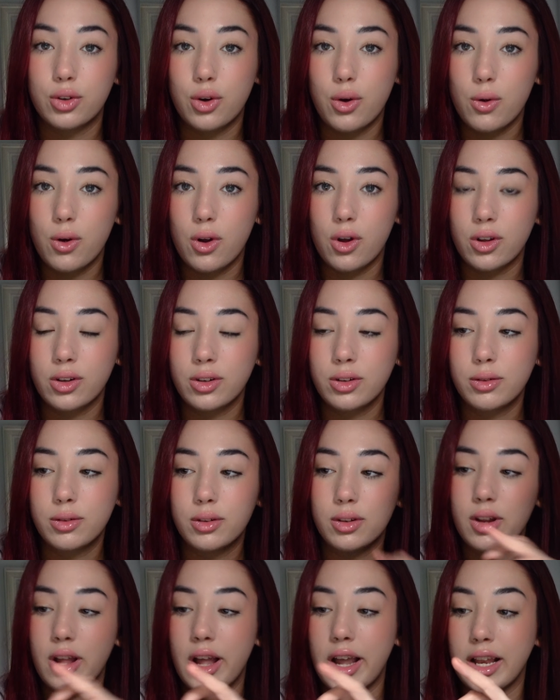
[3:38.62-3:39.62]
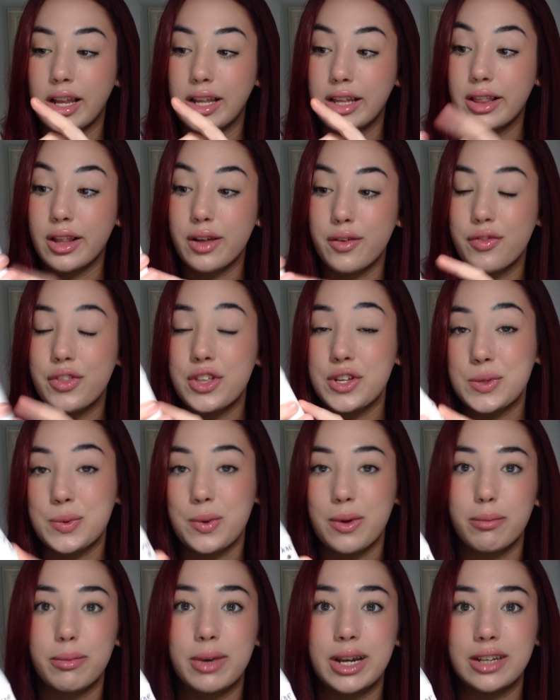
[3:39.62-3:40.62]
Roll On. I love this
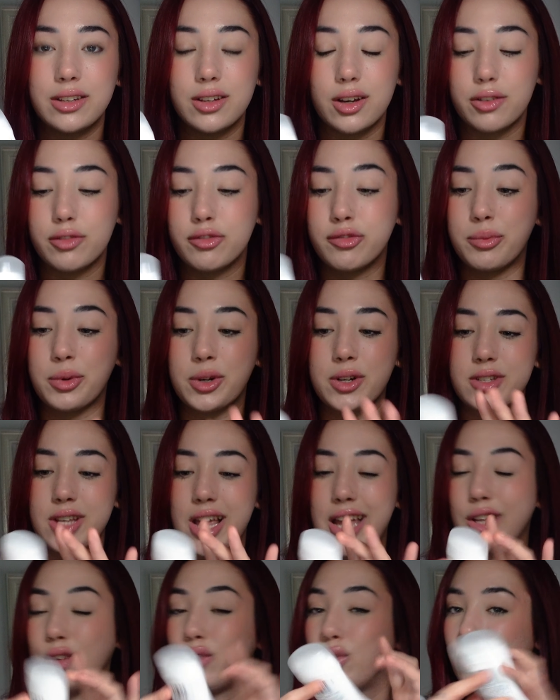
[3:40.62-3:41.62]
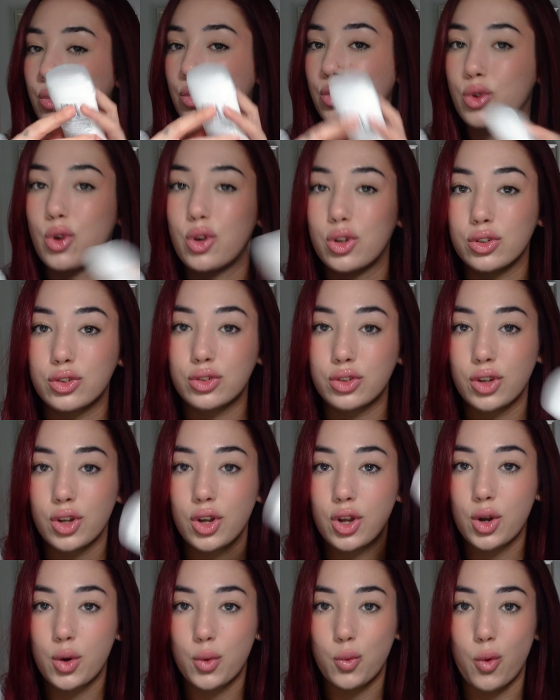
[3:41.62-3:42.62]
one by Dove because I do not
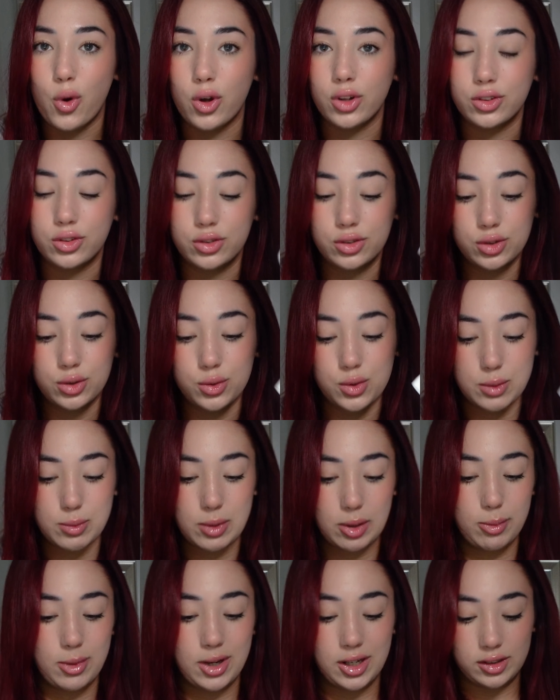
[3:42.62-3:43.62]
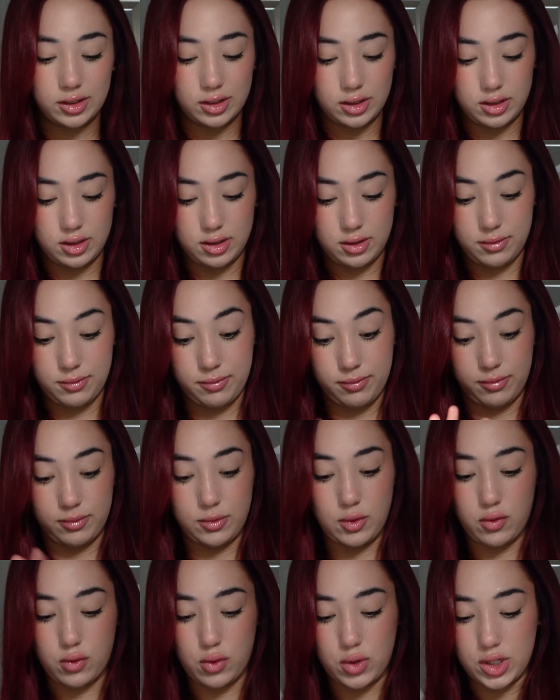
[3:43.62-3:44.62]
want to smell bad,
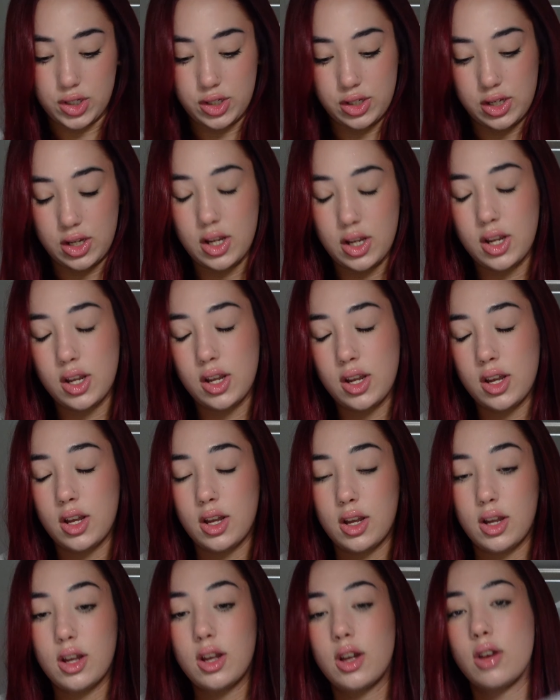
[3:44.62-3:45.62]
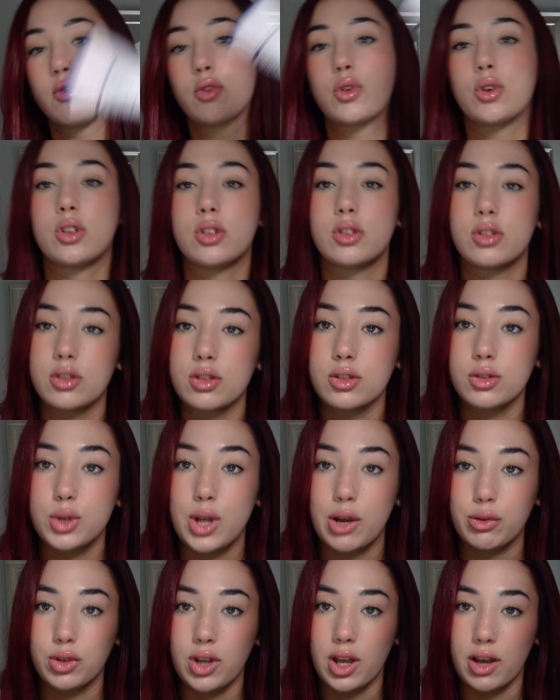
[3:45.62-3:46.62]
of course. Of course,
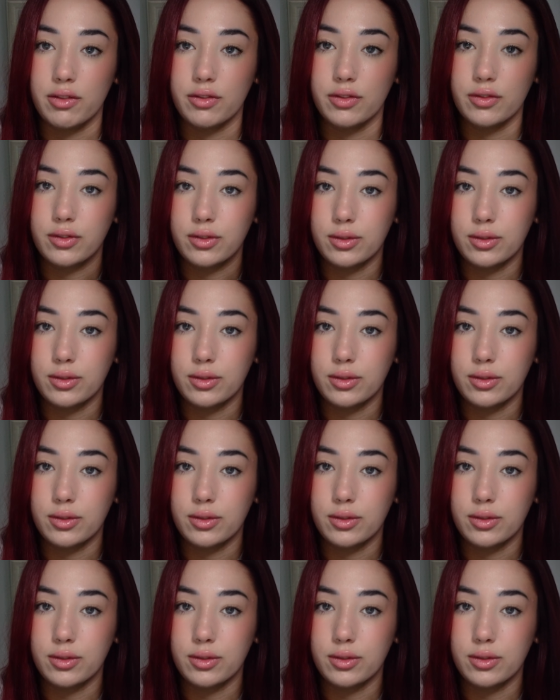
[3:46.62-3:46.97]
you have to have